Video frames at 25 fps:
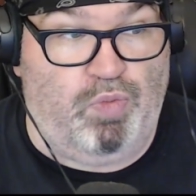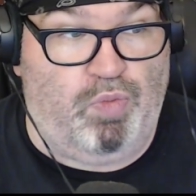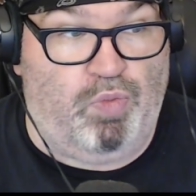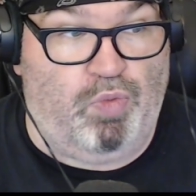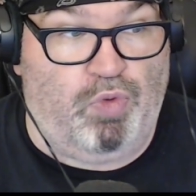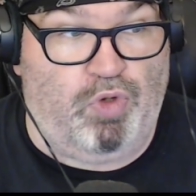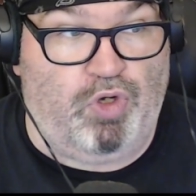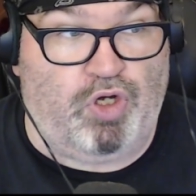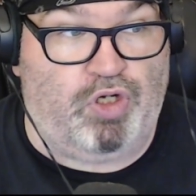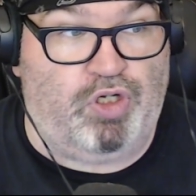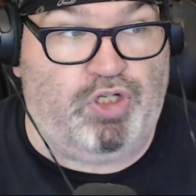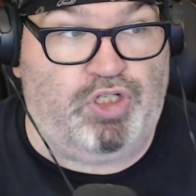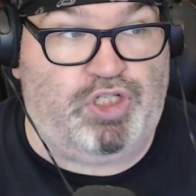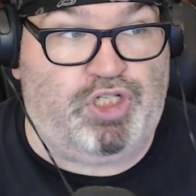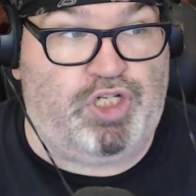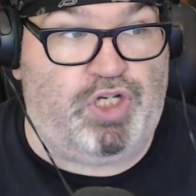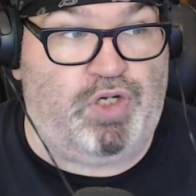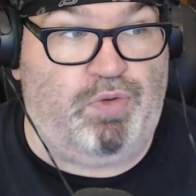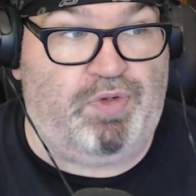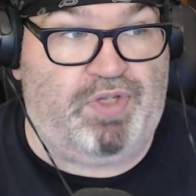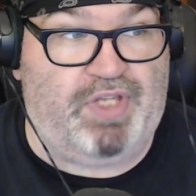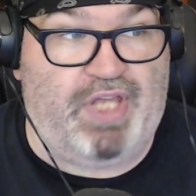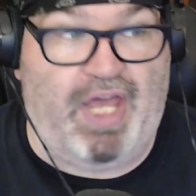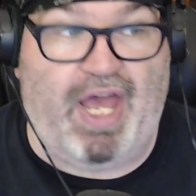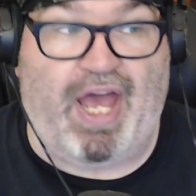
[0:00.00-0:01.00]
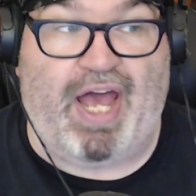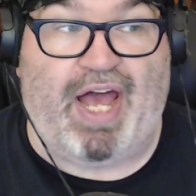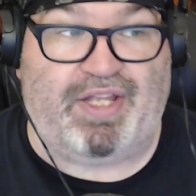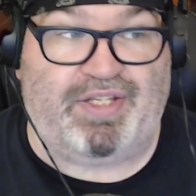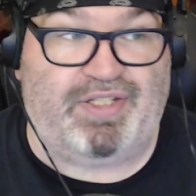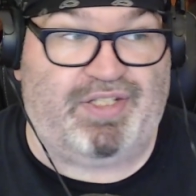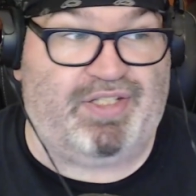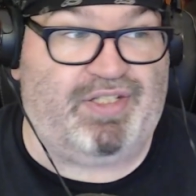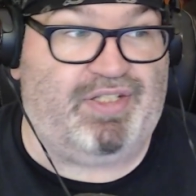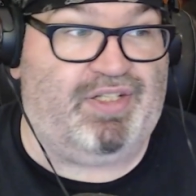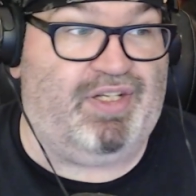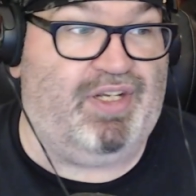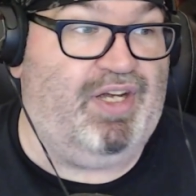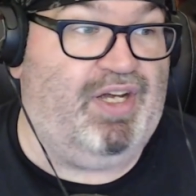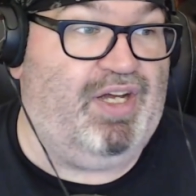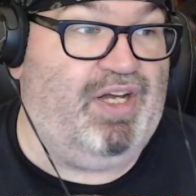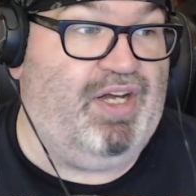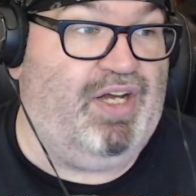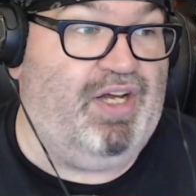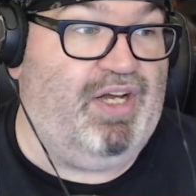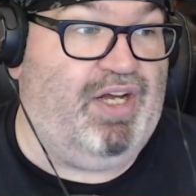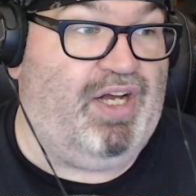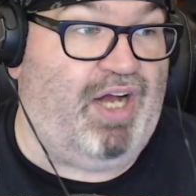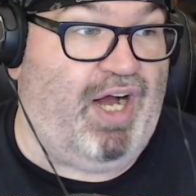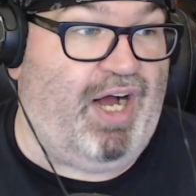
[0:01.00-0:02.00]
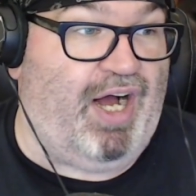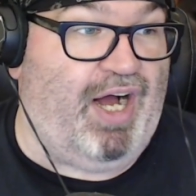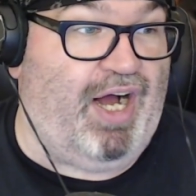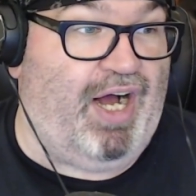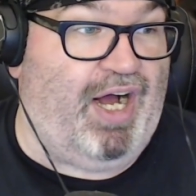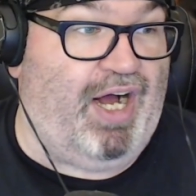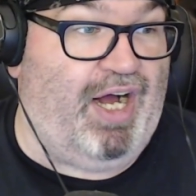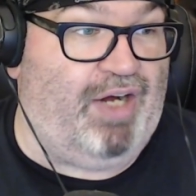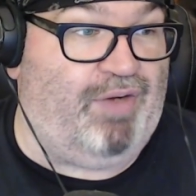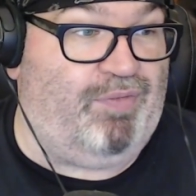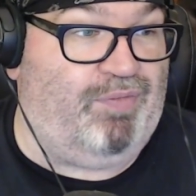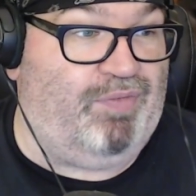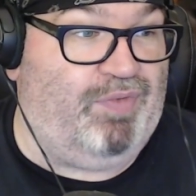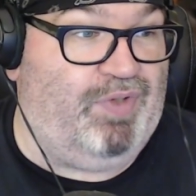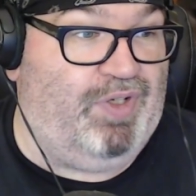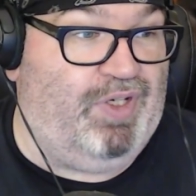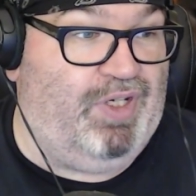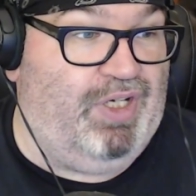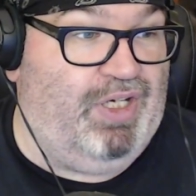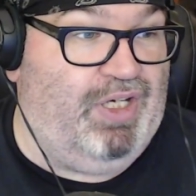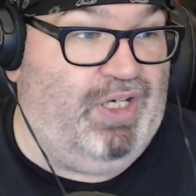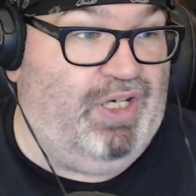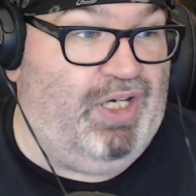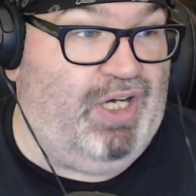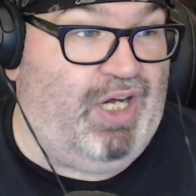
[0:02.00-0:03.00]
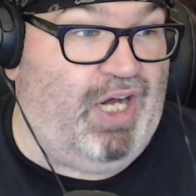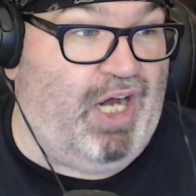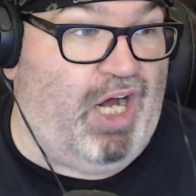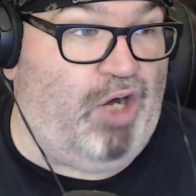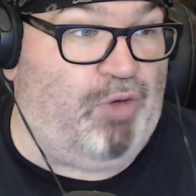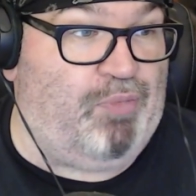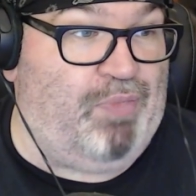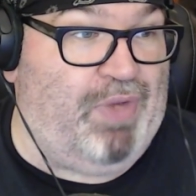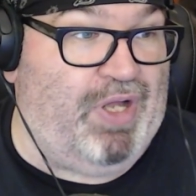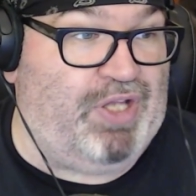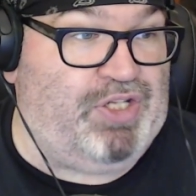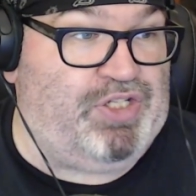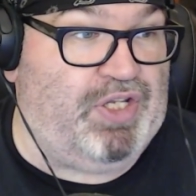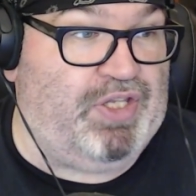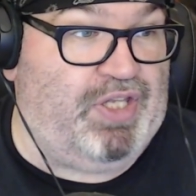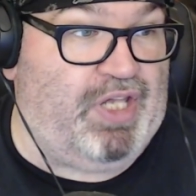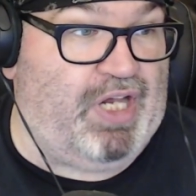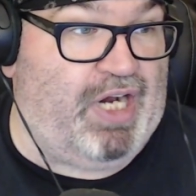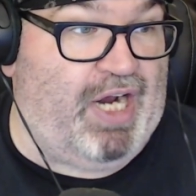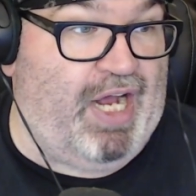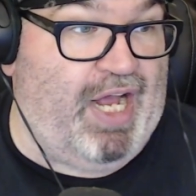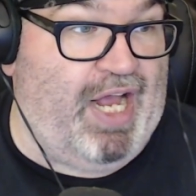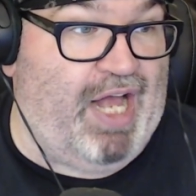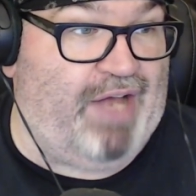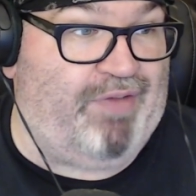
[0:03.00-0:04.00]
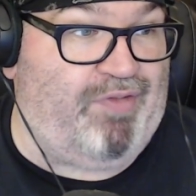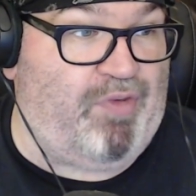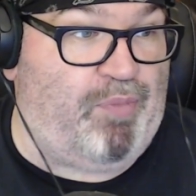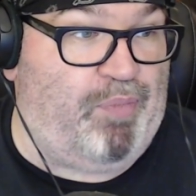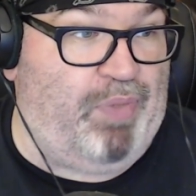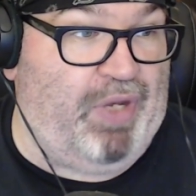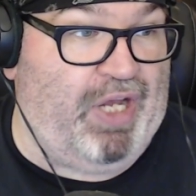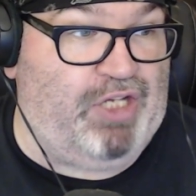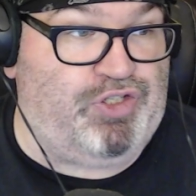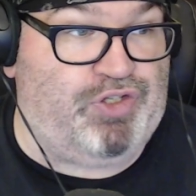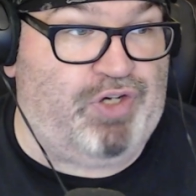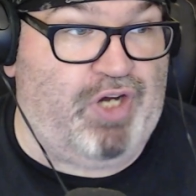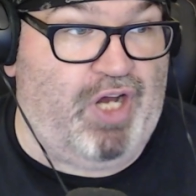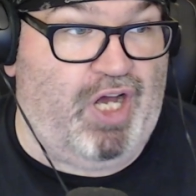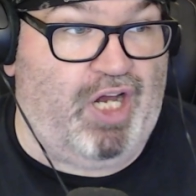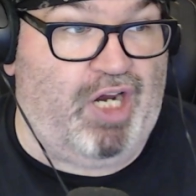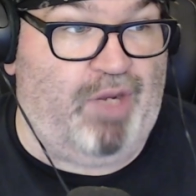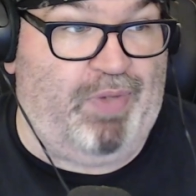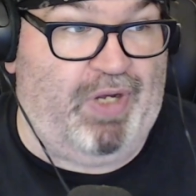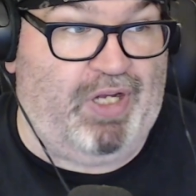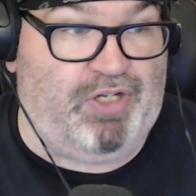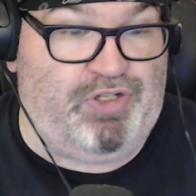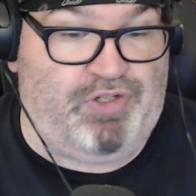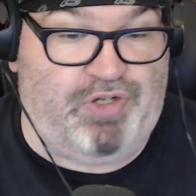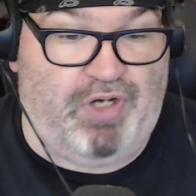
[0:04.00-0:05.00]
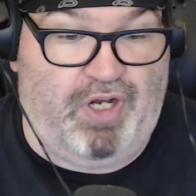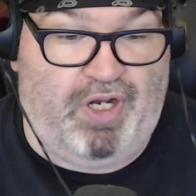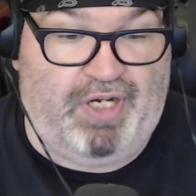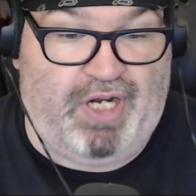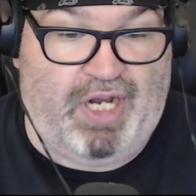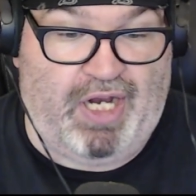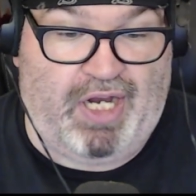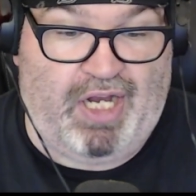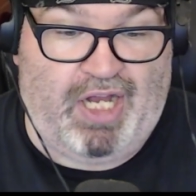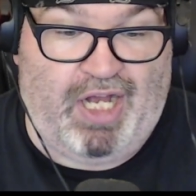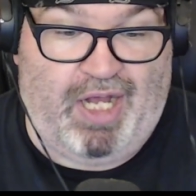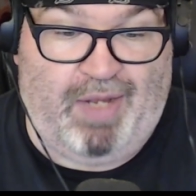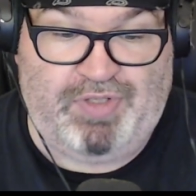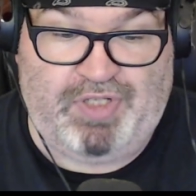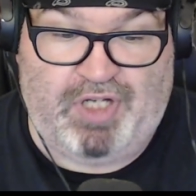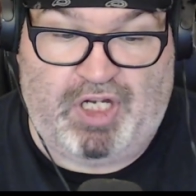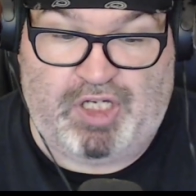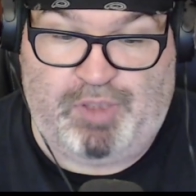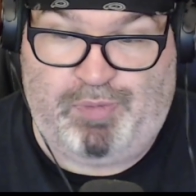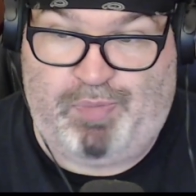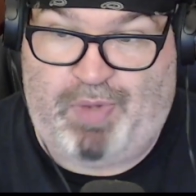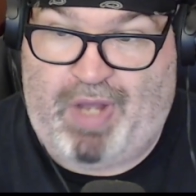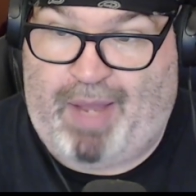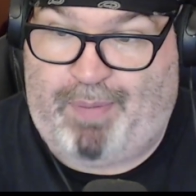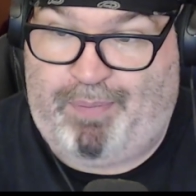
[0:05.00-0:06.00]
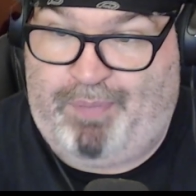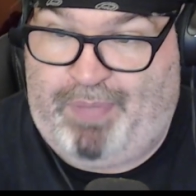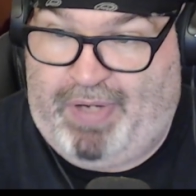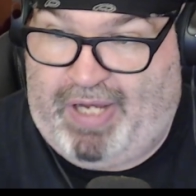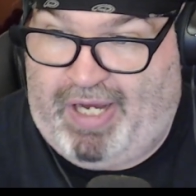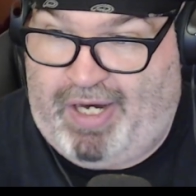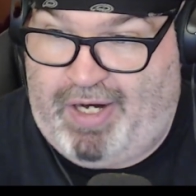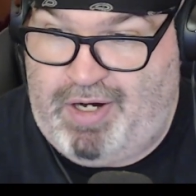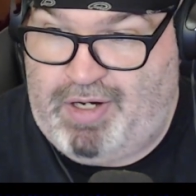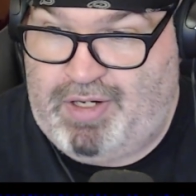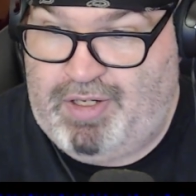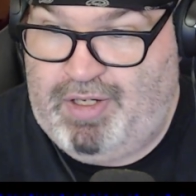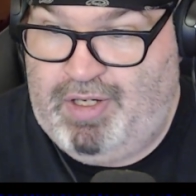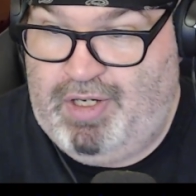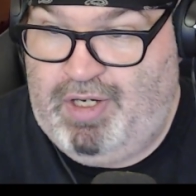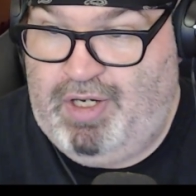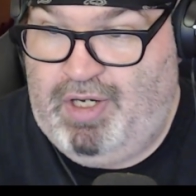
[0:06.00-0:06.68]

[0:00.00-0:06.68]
Could you? Yes. I'll mention that I have a Patreon at patreon.com/PatBear.